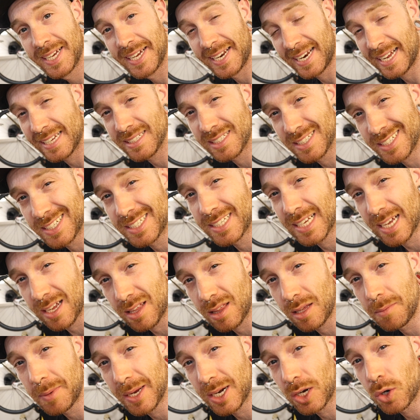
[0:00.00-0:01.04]
it hasn't
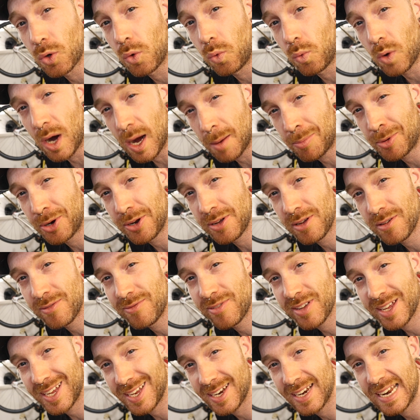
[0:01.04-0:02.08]
exactly been
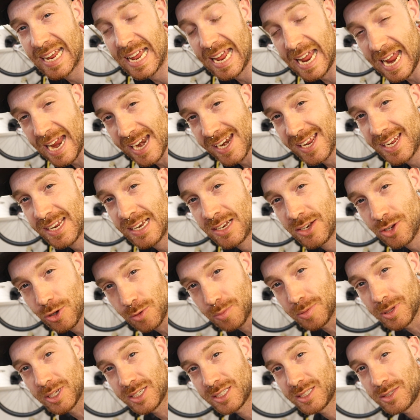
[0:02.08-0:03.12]
cooperative in any
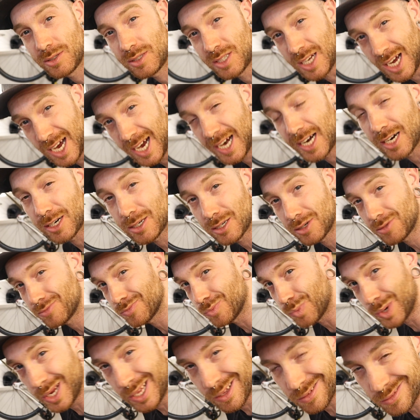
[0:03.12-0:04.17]
tubeless tire
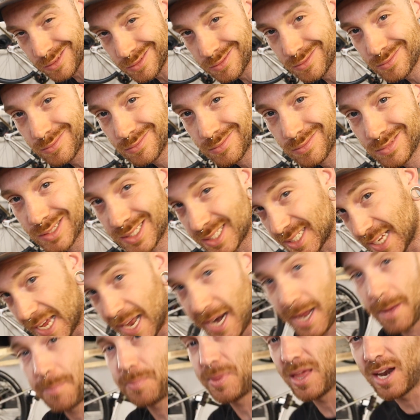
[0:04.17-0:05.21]
wheel
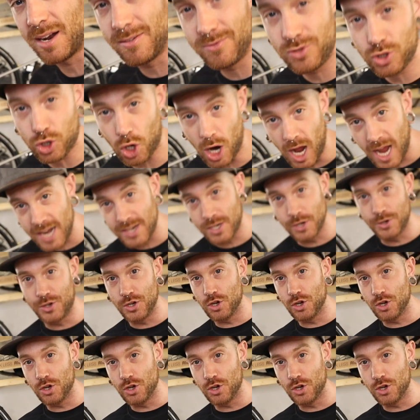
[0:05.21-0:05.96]
setup that I've tried to